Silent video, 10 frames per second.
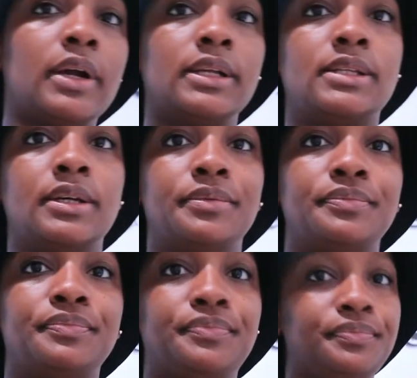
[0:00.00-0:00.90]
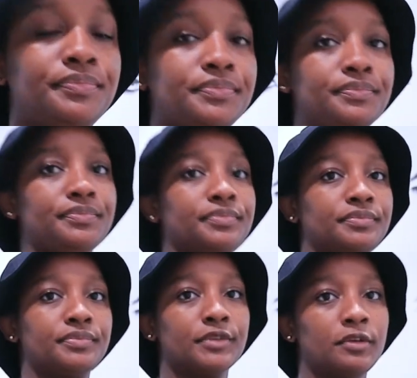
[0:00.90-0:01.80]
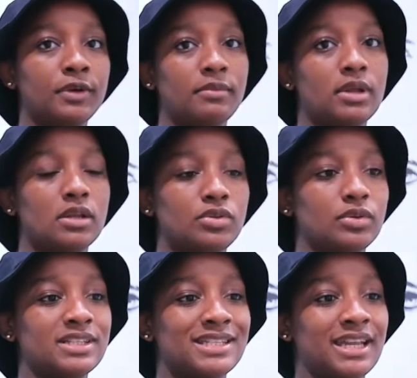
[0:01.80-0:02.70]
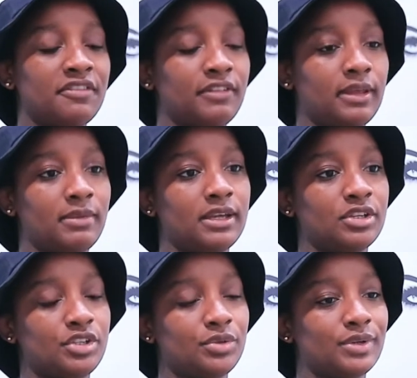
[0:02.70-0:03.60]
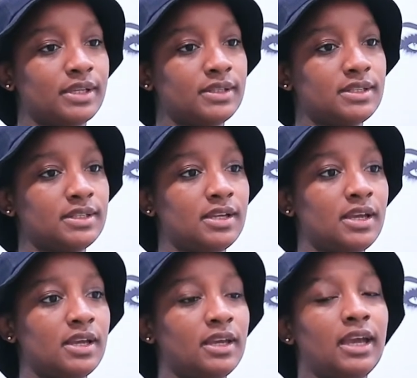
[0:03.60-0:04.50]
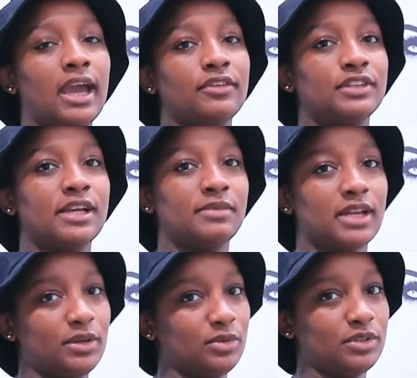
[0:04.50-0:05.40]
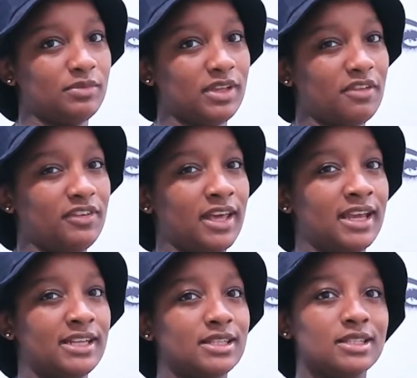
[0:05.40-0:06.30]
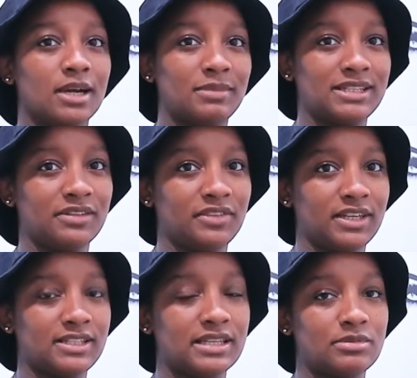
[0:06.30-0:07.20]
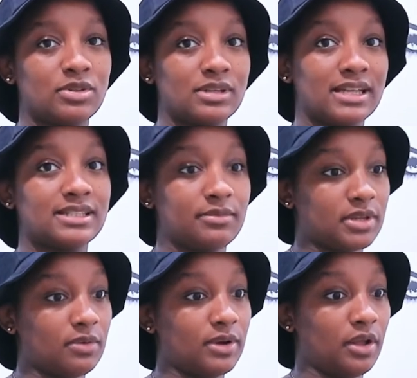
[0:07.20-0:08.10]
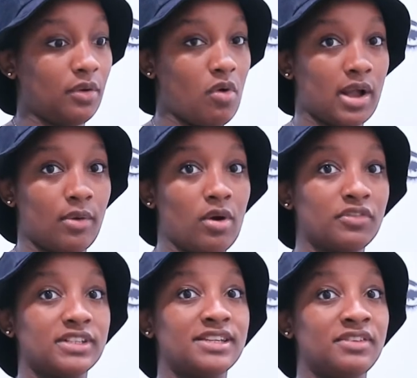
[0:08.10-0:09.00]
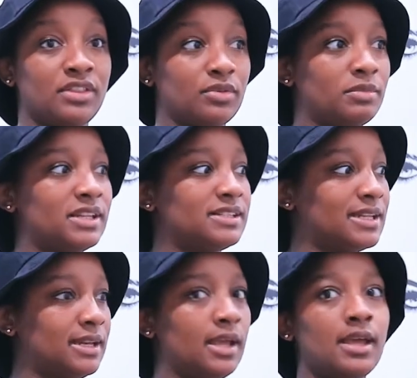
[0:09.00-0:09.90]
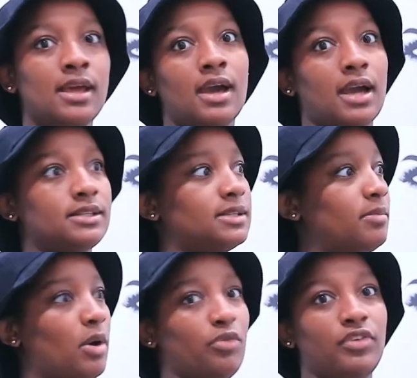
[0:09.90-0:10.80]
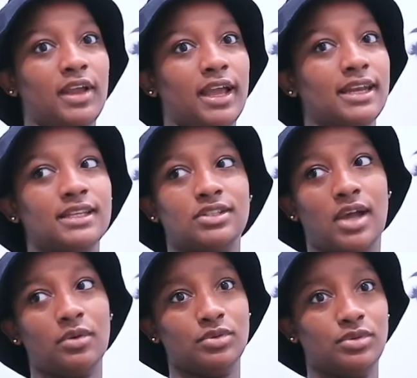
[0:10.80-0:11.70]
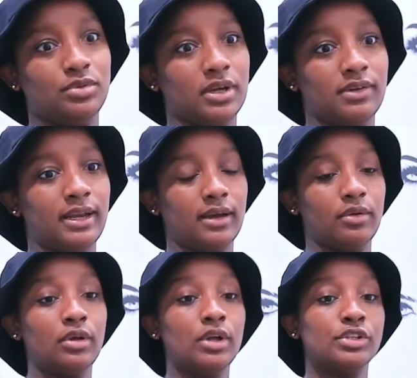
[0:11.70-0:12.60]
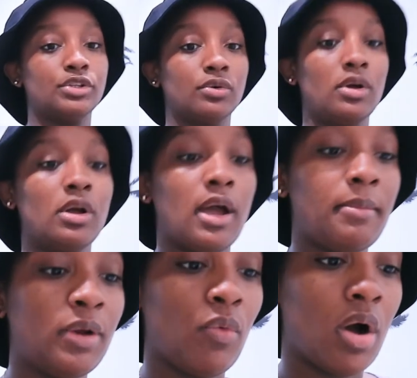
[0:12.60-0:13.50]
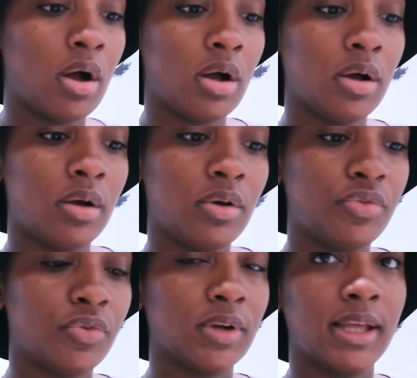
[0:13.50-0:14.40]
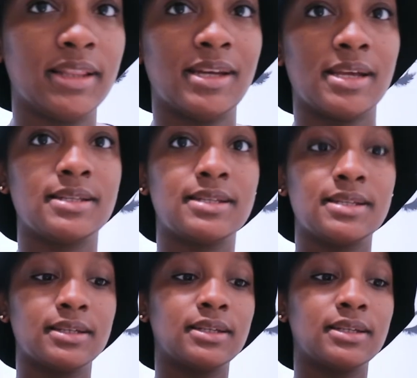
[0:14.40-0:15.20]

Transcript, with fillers: right, what I'm gonna do is, and I feel like my issue is every time that I do something, I feel like I need to top myself the next day. So the last time that I went on a walk, I walked for 73 minutes and I somehow feel like I need to outdo that right now. So I'm gonna walk for like the next